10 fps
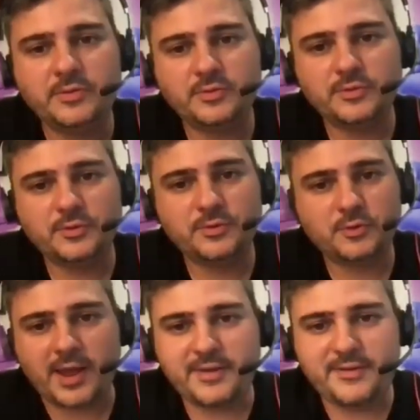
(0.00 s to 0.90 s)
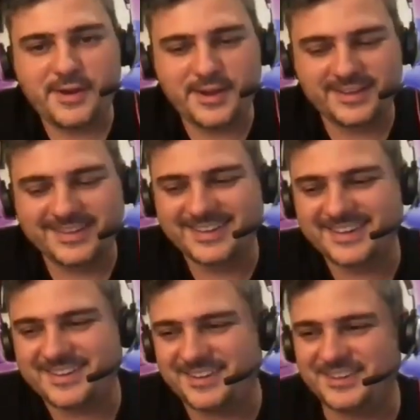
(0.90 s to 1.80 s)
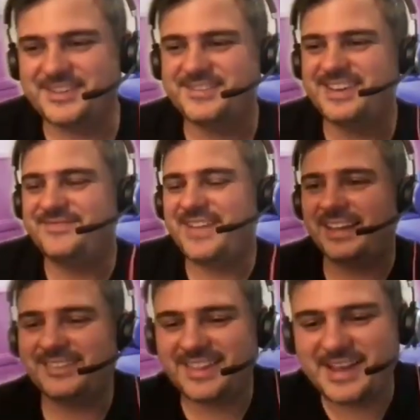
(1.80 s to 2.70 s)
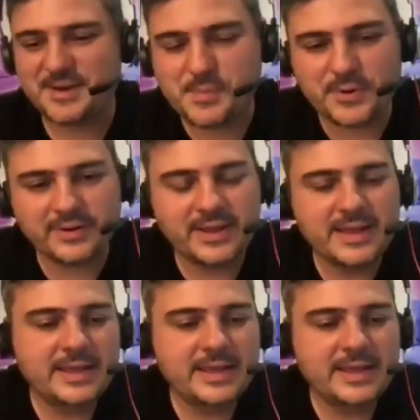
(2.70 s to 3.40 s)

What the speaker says: we drive all the way back to the airport.